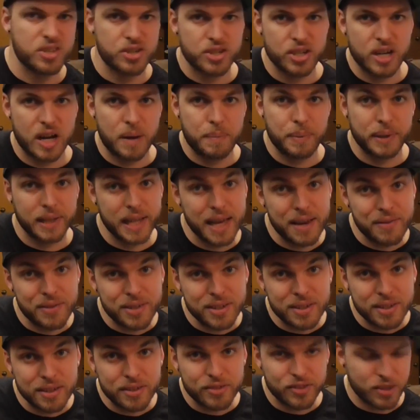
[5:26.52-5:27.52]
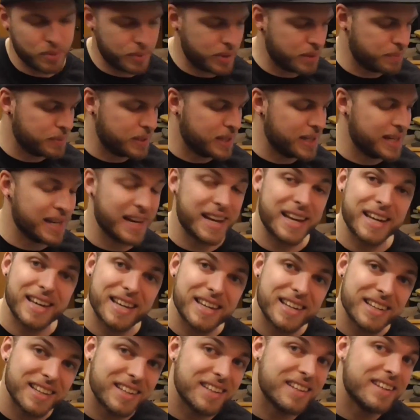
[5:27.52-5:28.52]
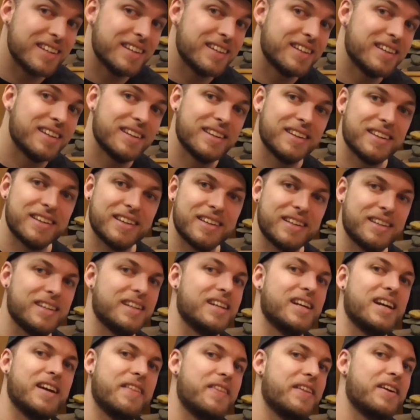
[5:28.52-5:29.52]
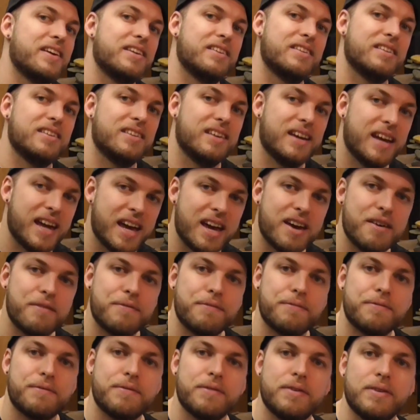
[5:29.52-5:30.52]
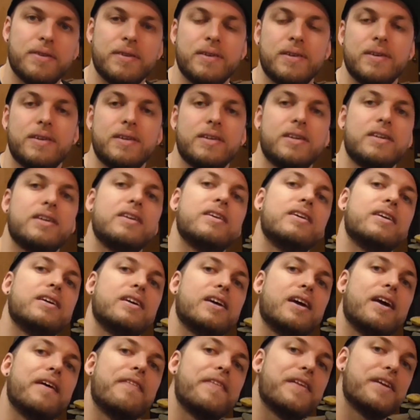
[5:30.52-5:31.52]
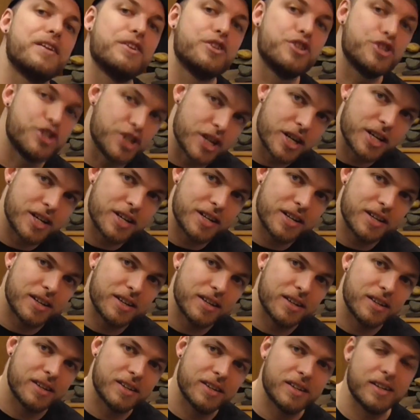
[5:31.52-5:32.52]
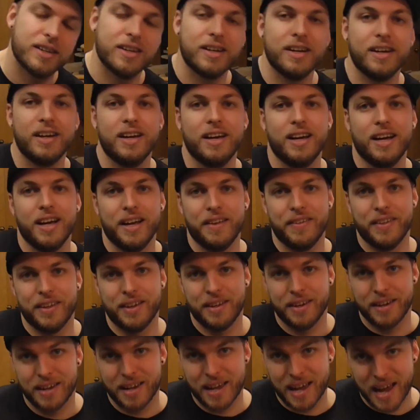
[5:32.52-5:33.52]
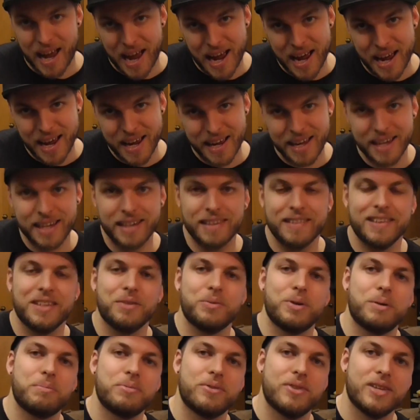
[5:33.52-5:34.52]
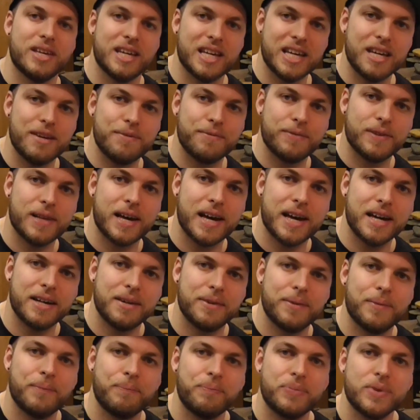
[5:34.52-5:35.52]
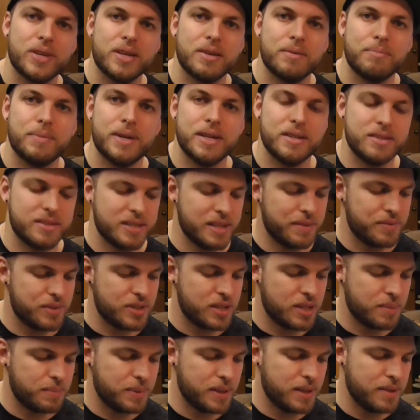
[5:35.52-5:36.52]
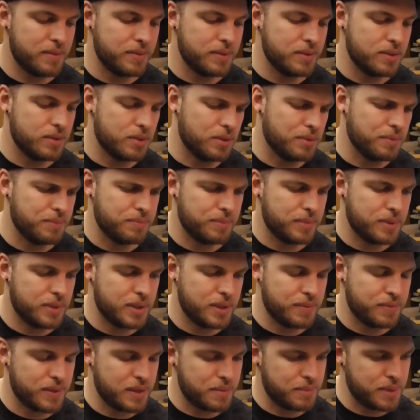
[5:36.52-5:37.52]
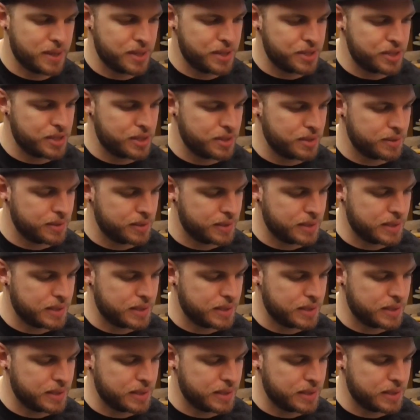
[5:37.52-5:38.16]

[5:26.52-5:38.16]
sharp 11, so we can play E, and then F, and then G, and then A, and then we're up to the E flat major 7 sharp 11, or E flat major,